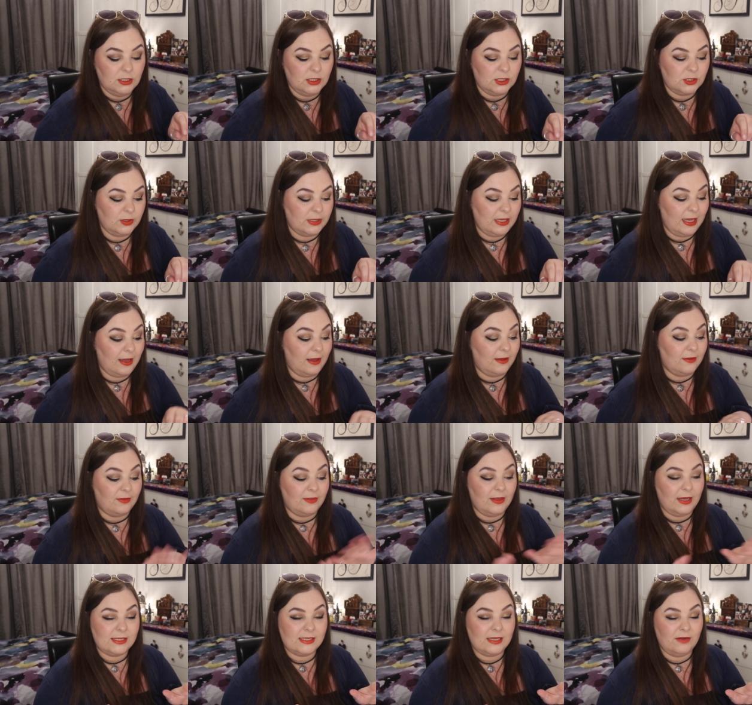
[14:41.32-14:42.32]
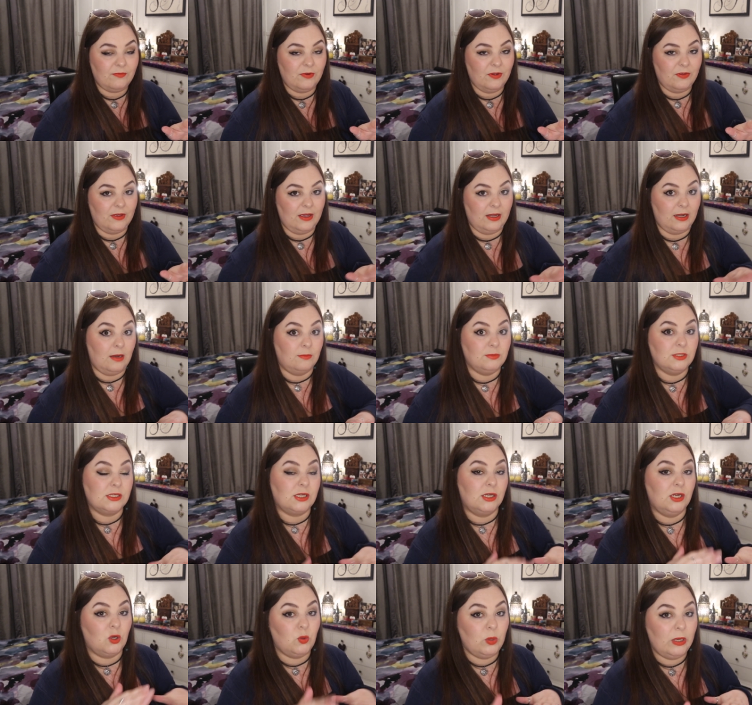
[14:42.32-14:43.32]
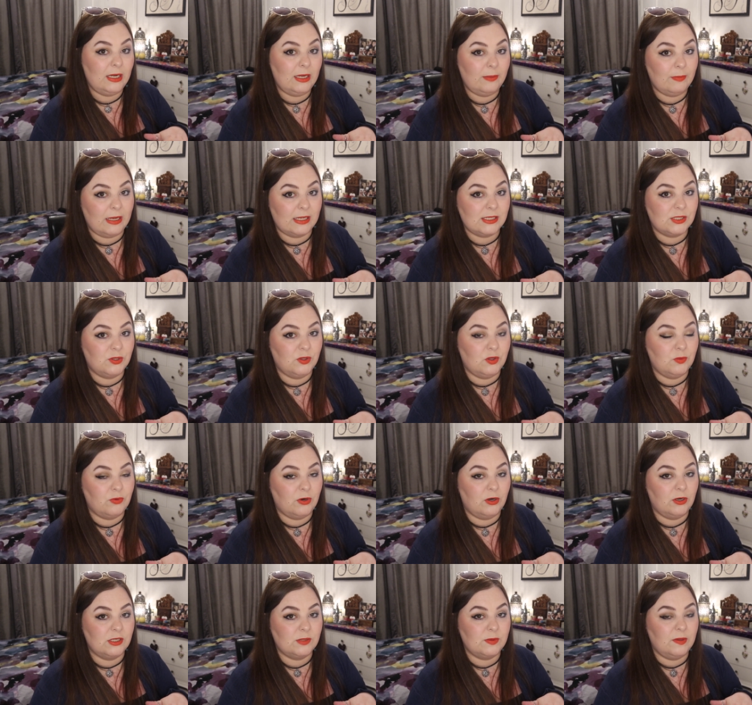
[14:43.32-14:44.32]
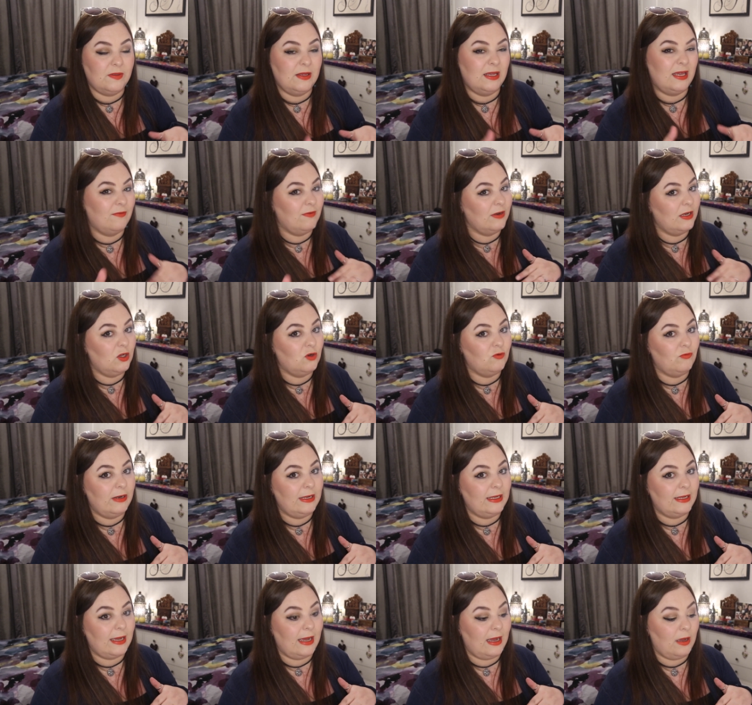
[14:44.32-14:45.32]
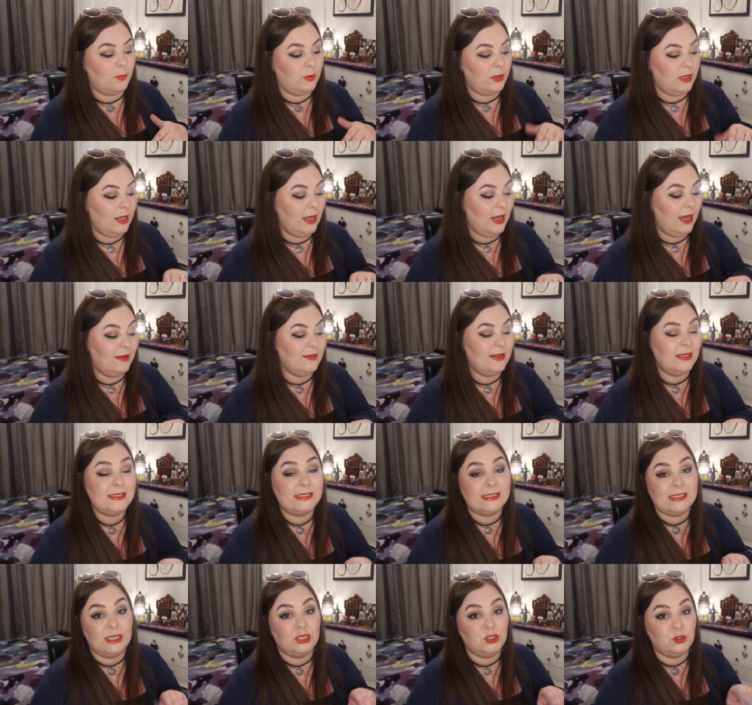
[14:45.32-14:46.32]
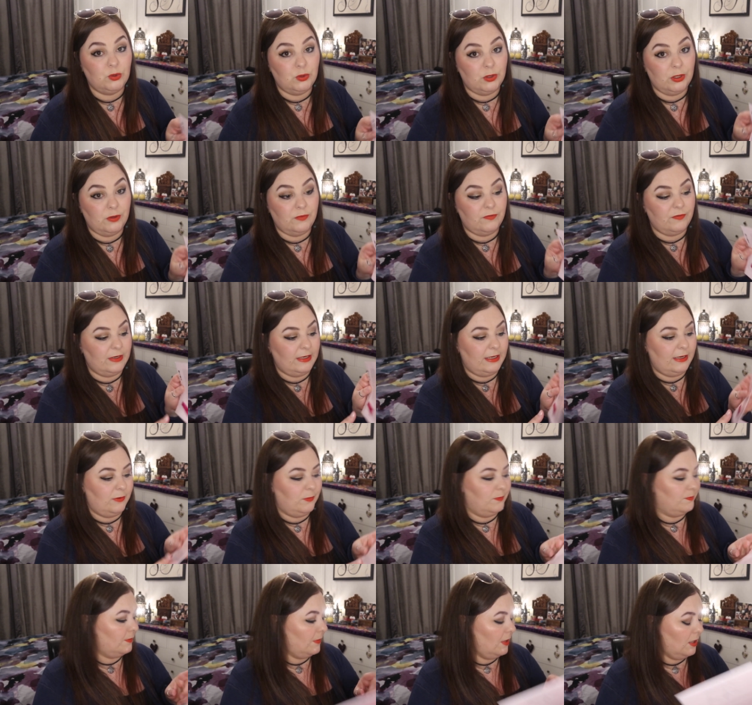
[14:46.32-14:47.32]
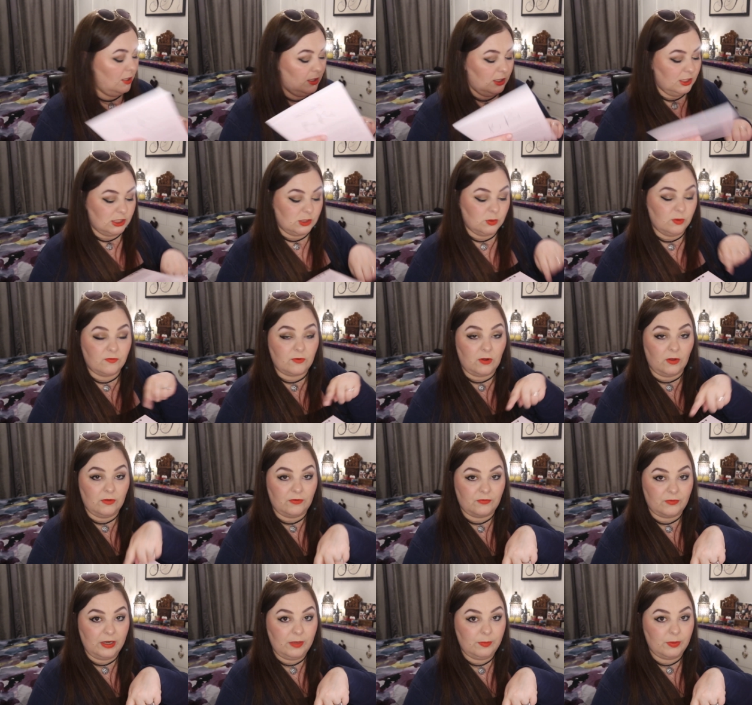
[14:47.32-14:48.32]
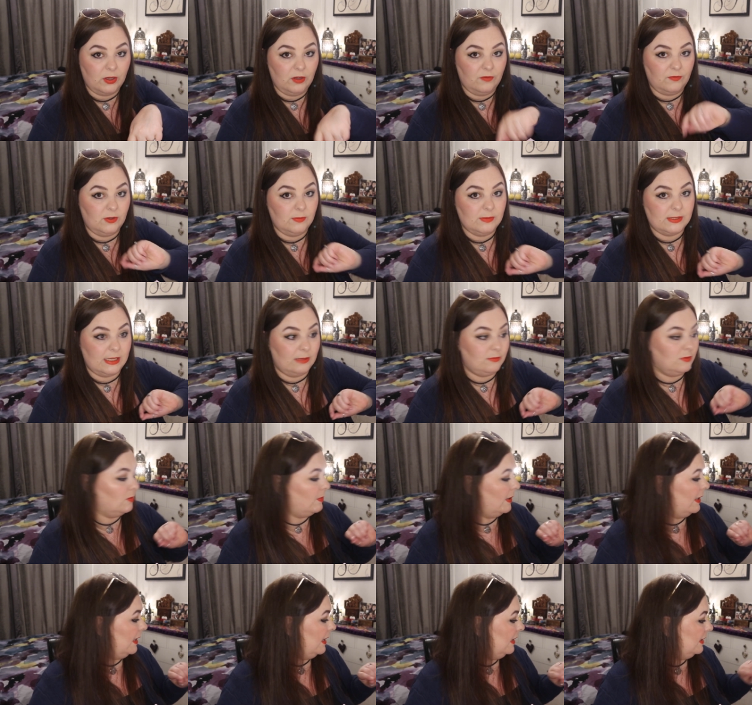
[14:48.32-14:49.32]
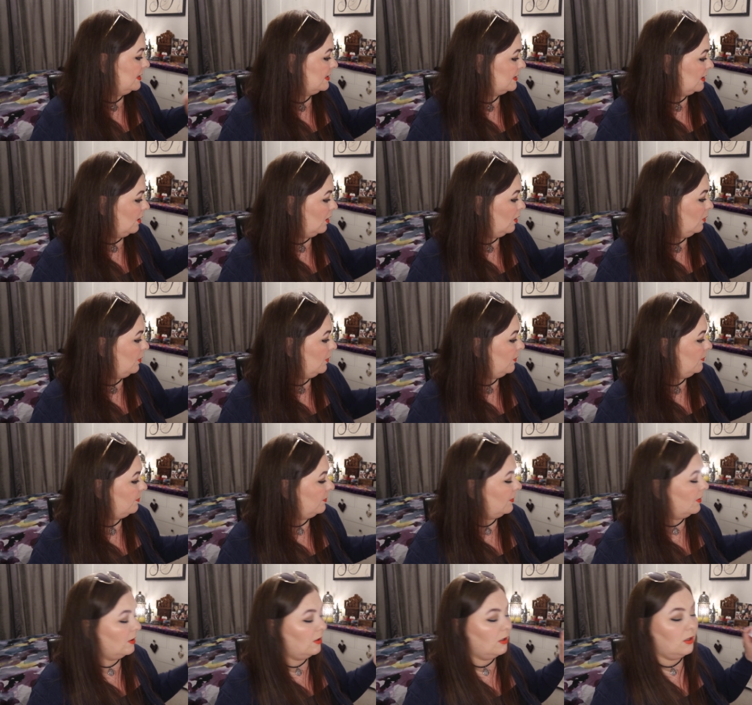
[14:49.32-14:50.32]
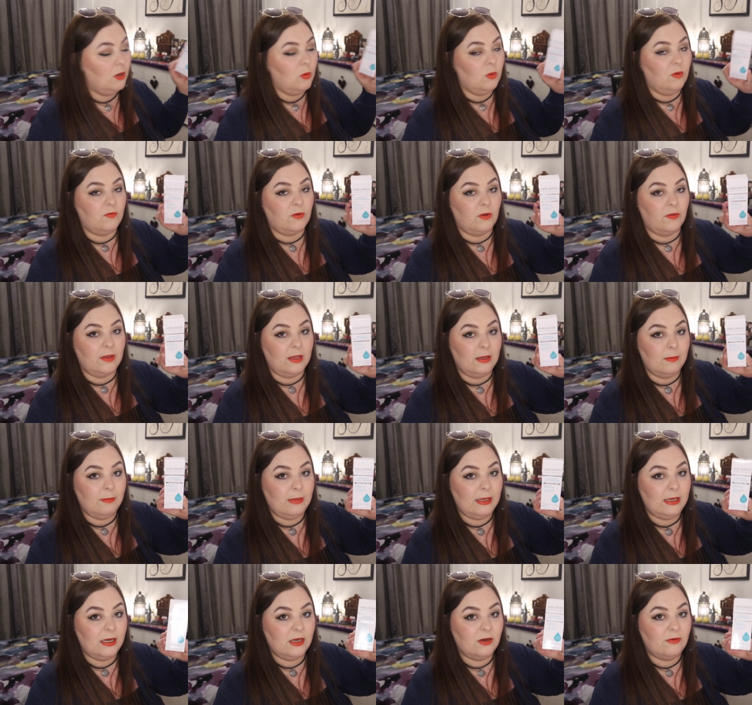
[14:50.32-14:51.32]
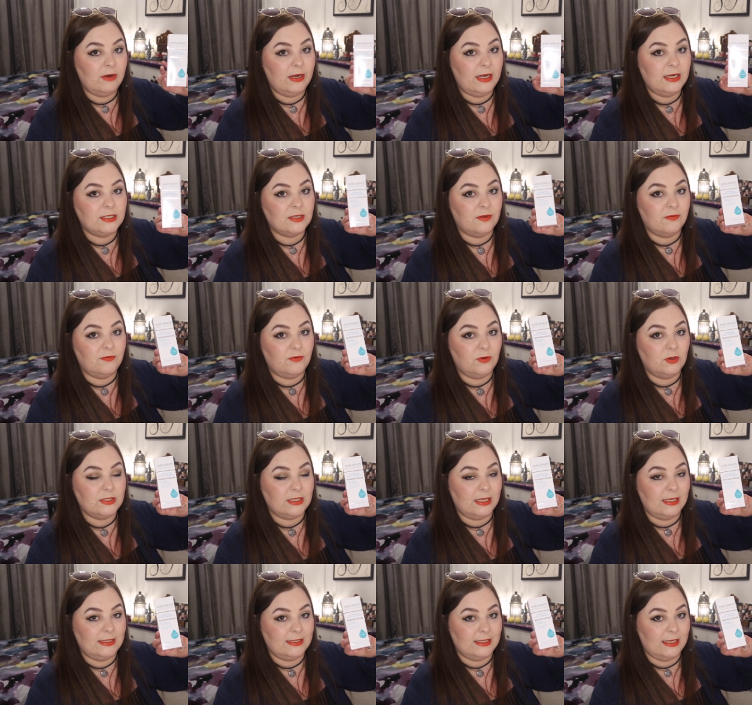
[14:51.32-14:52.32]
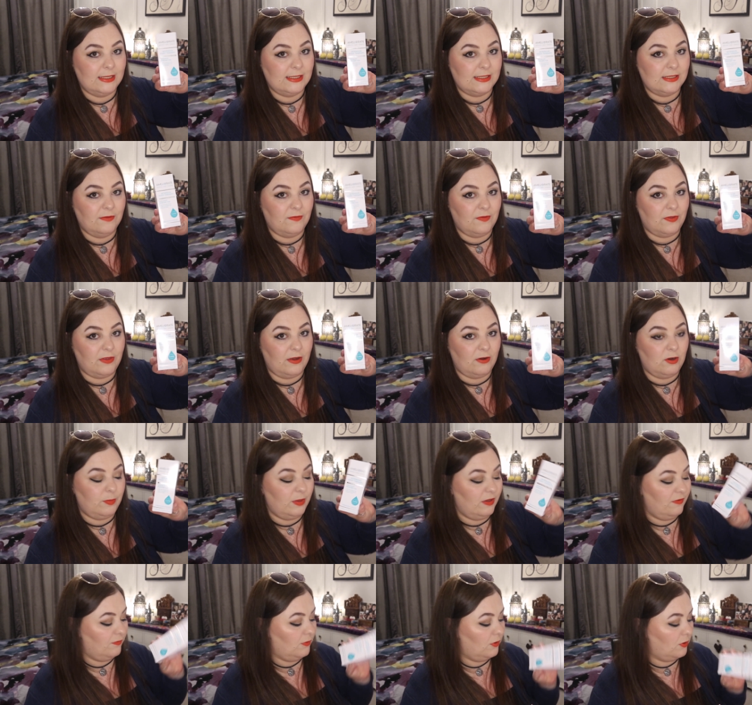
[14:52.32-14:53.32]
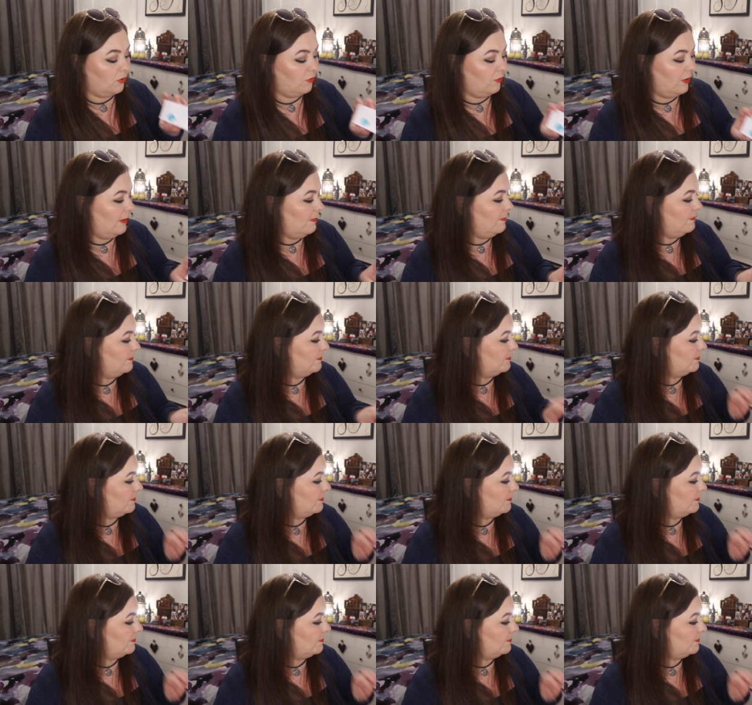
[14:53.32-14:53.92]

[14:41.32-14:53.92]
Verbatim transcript: So yeah, that's everything. I'm just going to quickly blast through the products with you, give a little recap, and then say toodaloo for now. So we've got the free perfume sample by Elie Saab. We've got the Ameliorate Foot Intensive Therapy Foot Cream.